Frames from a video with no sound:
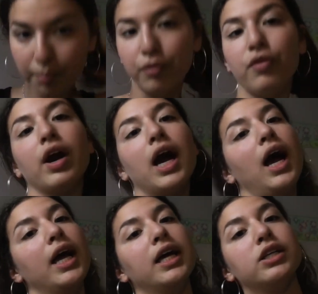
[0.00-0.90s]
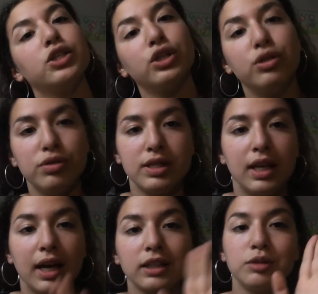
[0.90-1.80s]
Before I introduce the
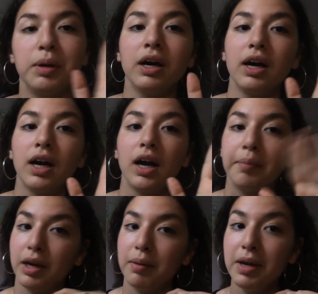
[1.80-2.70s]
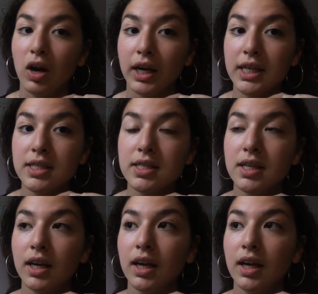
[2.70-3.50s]
next book, I'm gonna be honest.